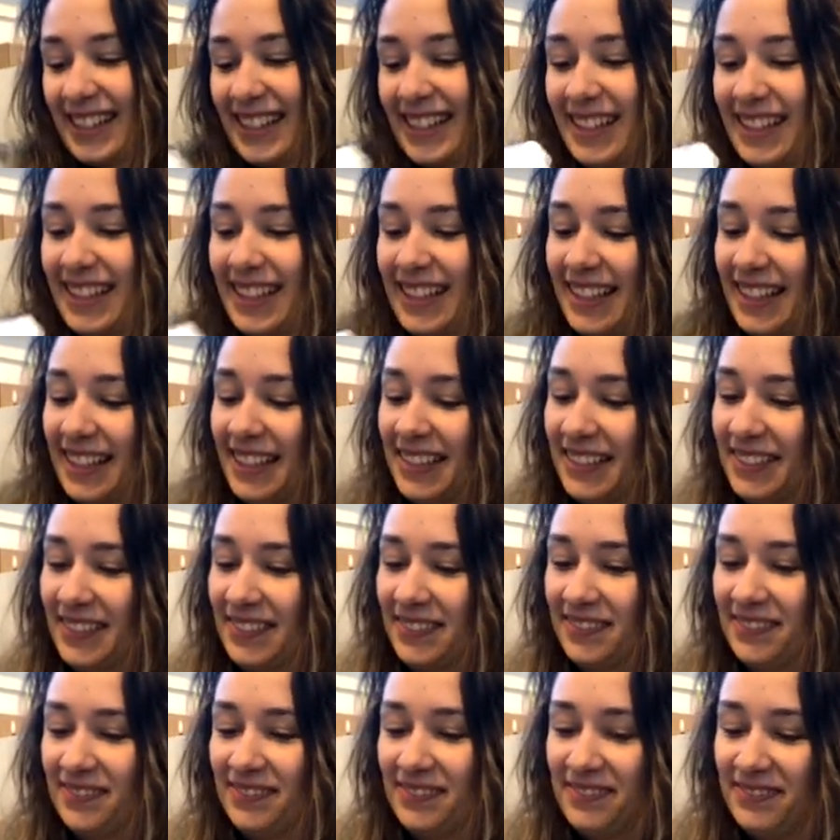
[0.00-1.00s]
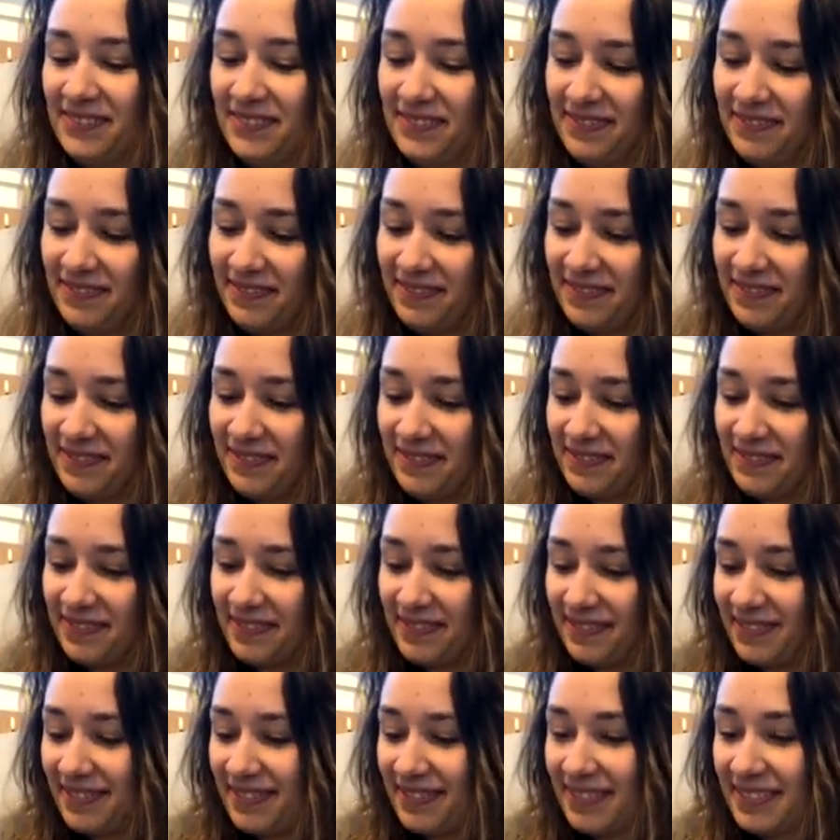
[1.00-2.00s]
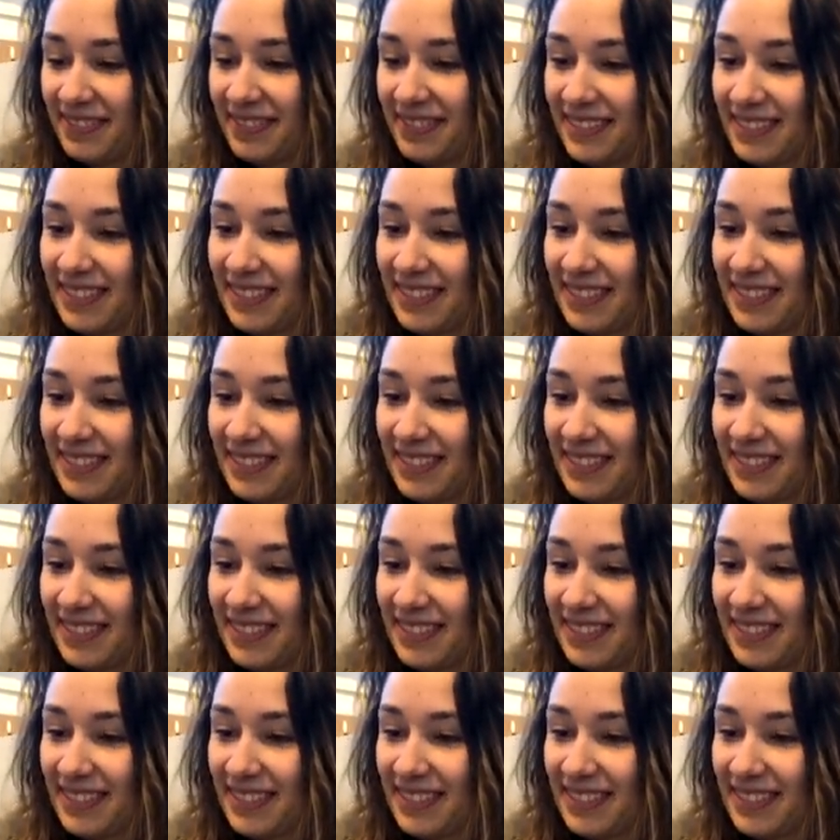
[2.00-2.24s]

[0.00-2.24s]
Nothing is said.